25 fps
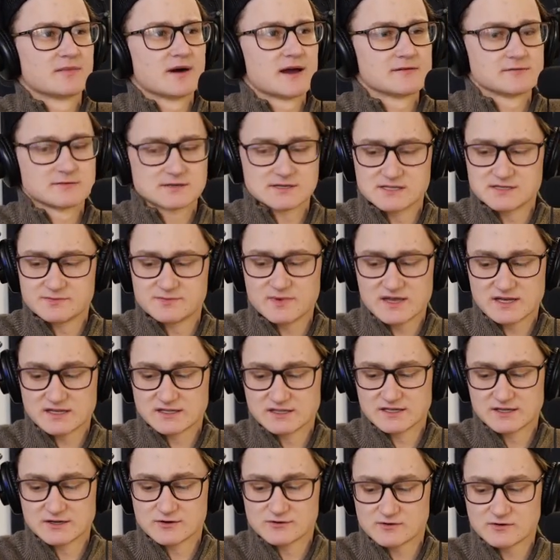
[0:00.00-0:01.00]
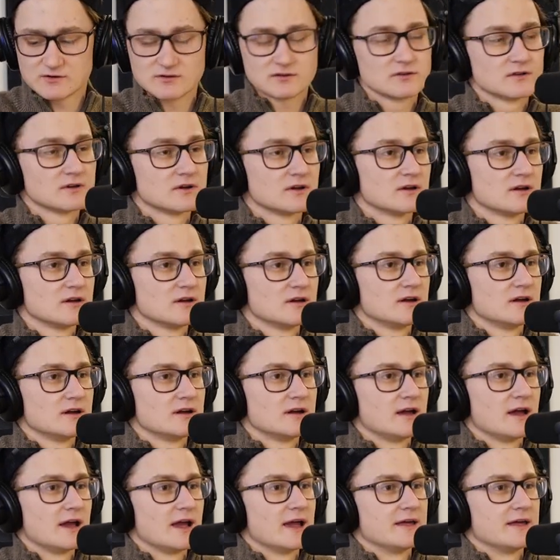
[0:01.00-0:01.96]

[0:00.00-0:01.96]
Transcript: Bible is being literal mm-hmm.